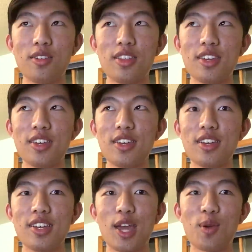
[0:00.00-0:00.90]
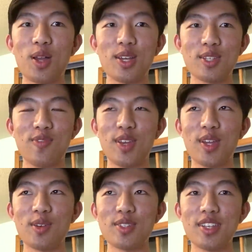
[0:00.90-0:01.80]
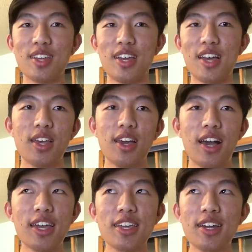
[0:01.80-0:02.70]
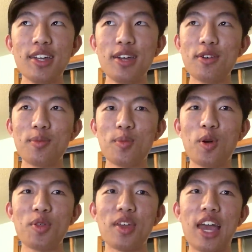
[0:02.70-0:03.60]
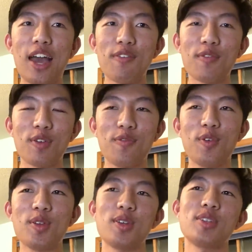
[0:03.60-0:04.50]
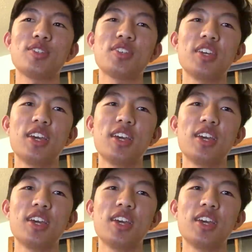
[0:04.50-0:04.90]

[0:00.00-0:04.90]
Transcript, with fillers: the Carelix videos, I cut out more than half of the footage.